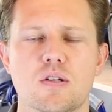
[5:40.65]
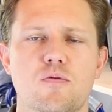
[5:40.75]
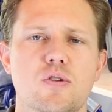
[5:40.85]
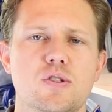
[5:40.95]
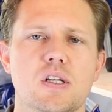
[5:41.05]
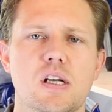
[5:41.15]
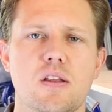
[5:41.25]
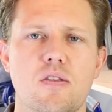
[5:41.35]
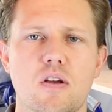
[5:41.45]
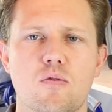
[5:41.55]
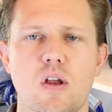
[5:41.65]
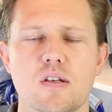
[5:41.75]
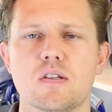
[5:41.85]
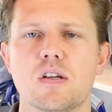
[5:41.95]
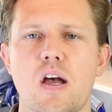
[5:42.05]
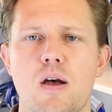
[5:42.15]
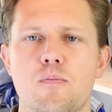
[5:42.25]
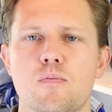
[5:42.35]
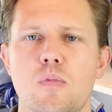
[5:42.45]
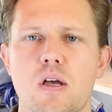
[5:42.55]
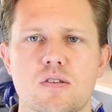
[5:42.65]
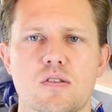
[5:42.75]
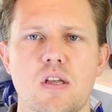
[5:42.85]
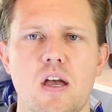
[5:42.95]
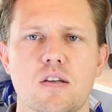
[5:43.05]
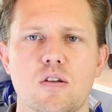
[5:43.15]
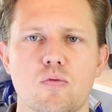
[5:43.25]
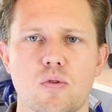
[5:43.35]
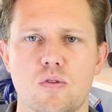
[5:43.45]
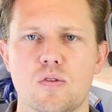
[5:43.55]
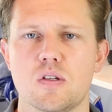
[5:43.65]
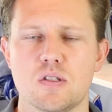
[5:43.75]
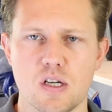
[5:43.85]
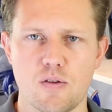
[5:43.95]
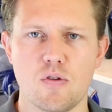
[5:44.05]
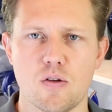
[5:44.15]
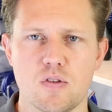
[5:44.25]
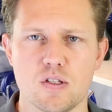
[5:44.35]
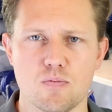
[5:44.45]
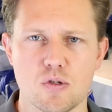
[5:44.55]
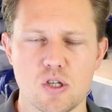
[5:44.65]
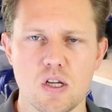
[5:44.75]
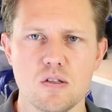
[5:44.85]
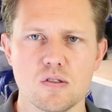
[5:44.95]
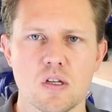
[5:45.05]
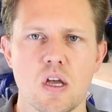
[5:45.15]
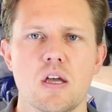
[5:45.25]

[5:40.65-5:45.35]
unfortunately that doesn't come as standard with the delivery of these machines.